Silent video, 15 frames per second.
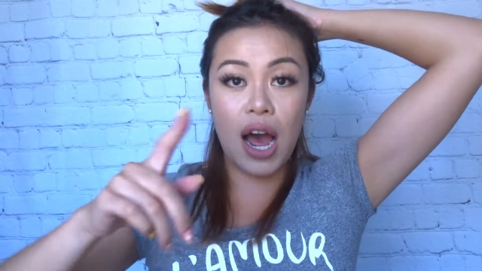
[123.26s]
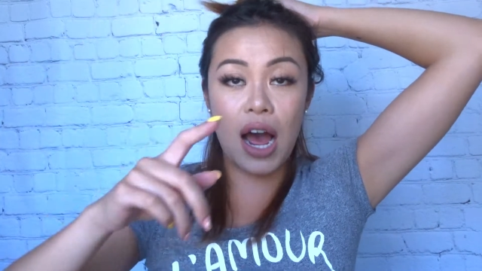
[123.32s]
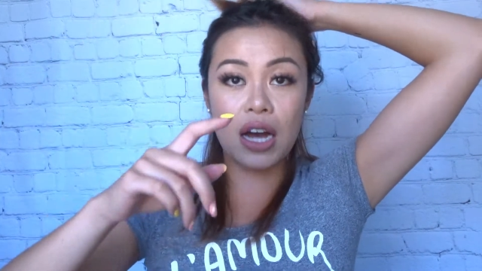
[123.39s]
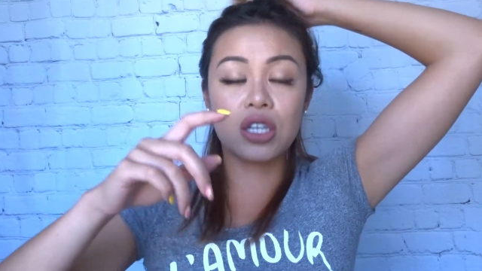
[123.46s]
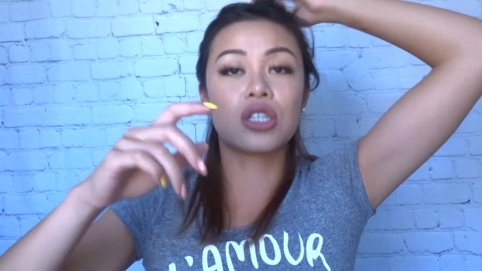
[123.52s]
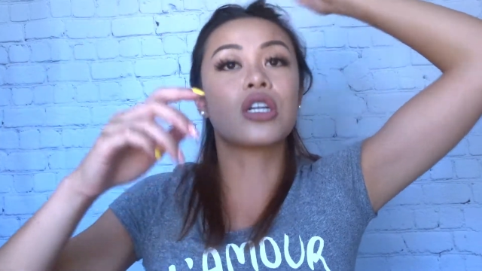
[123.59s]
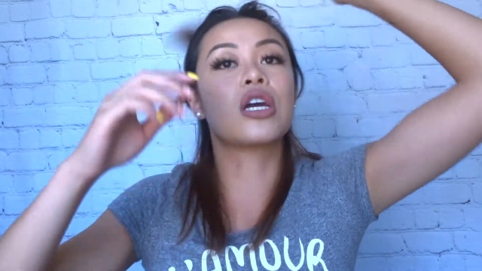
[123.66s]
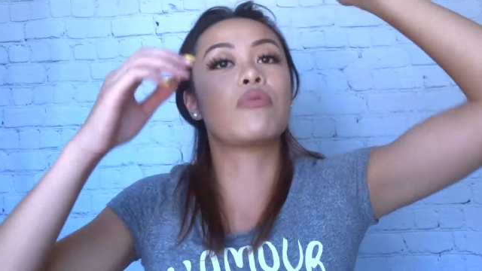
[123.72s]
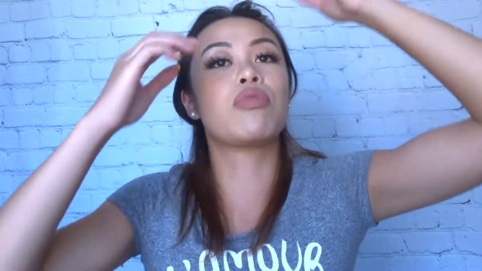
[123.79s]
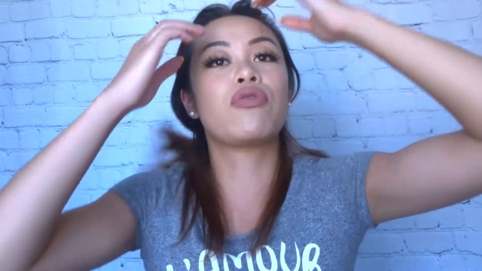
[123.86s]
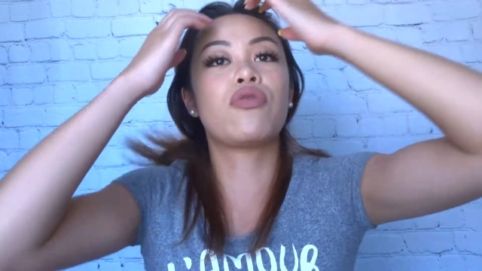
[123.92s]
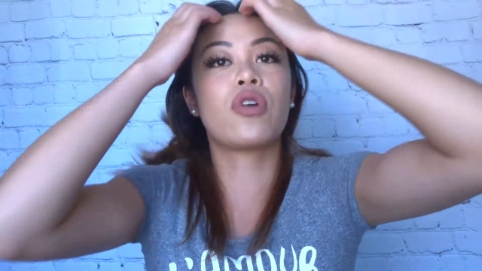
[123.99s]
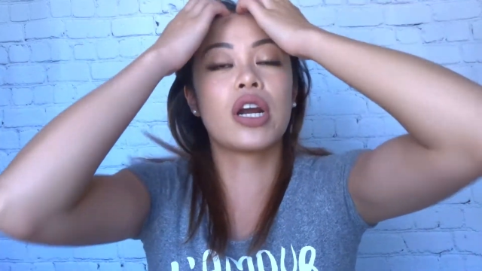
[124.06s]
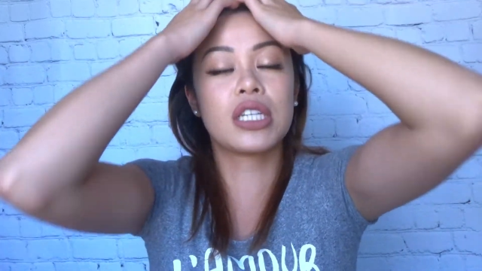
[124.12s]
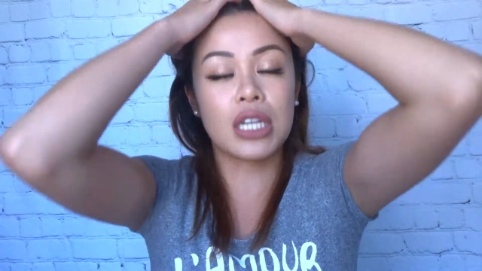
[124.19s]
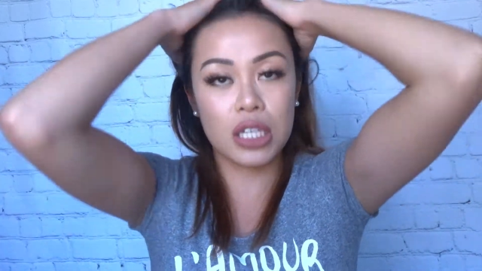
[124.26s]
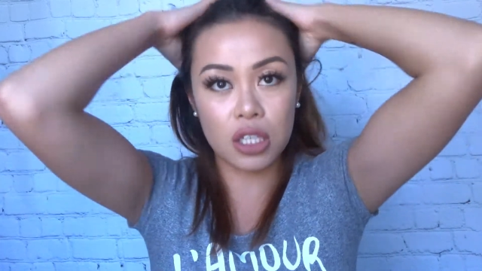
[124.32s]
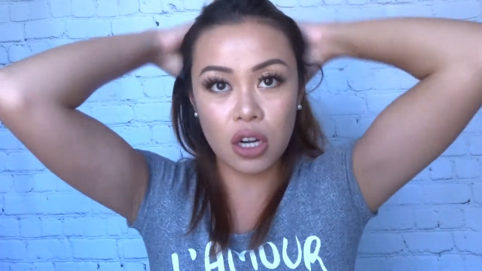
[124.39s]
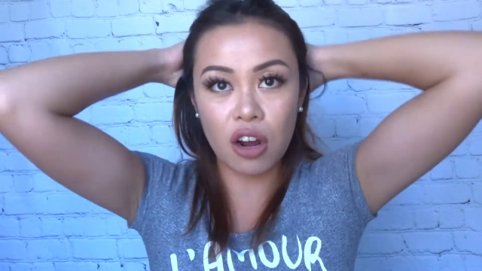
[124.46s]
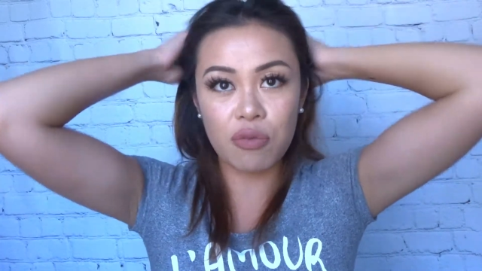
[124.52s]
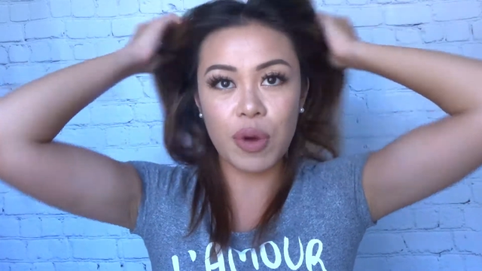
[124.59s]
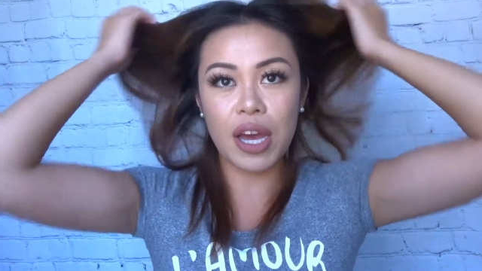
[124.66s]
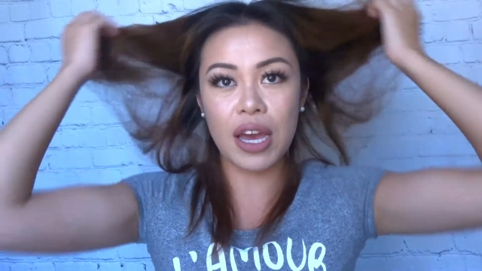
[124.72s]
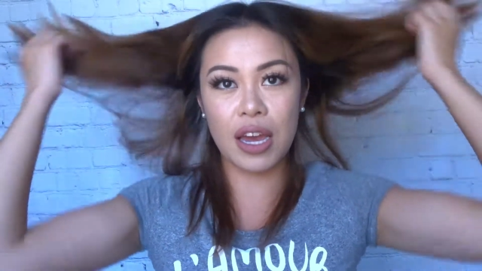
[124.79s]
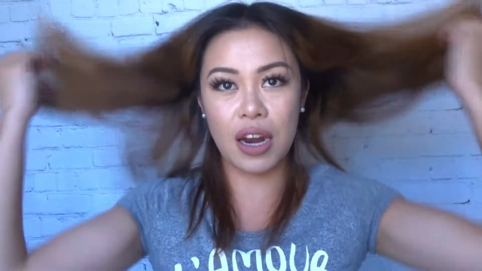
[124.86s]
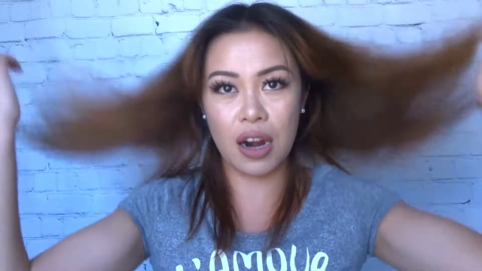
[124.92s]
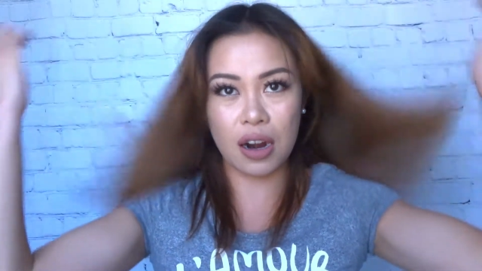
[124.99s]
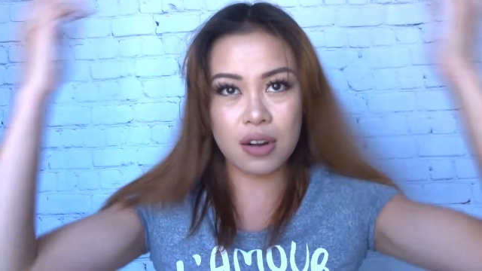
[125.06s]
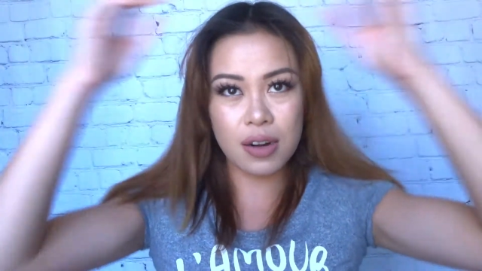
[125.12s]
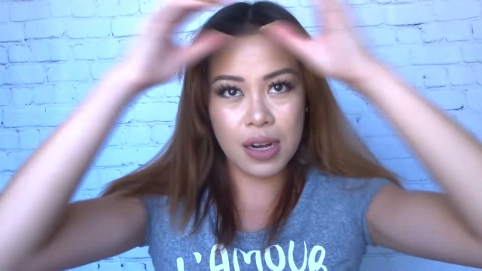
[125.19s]
actually, before I section off my
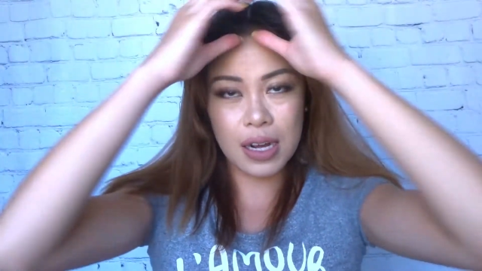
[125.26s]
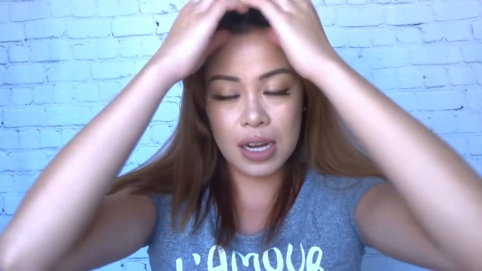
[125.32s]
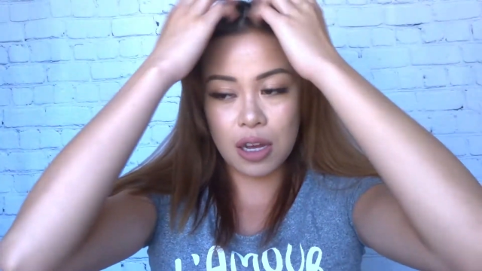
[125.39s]
hair,